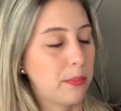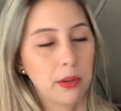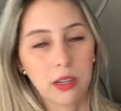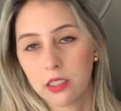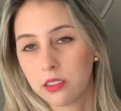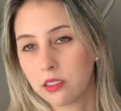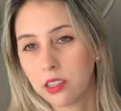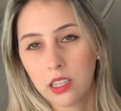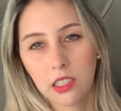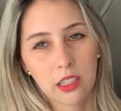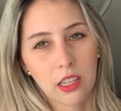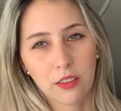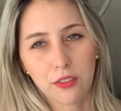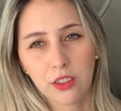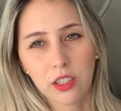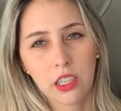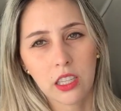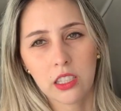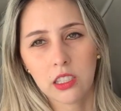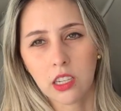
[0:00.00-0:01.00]
but it
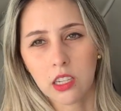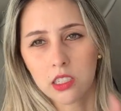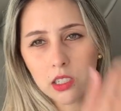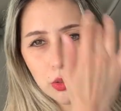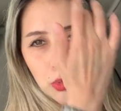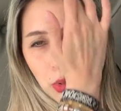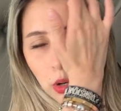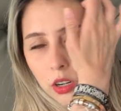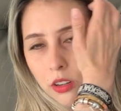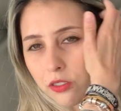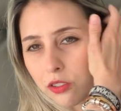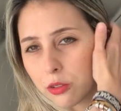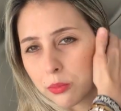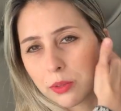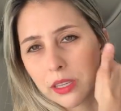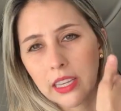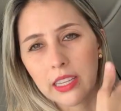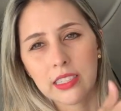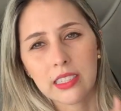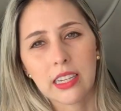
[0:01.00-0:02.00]
definitely doesn't work for
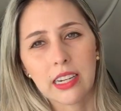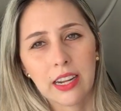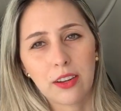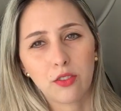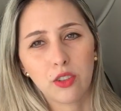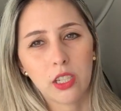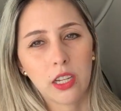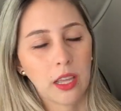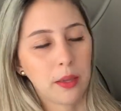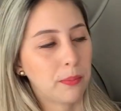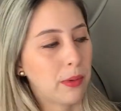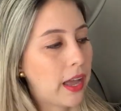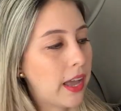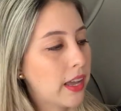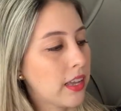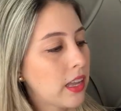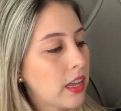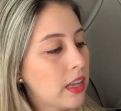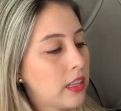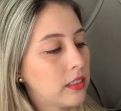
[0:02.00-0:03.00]
me as an everyday bag.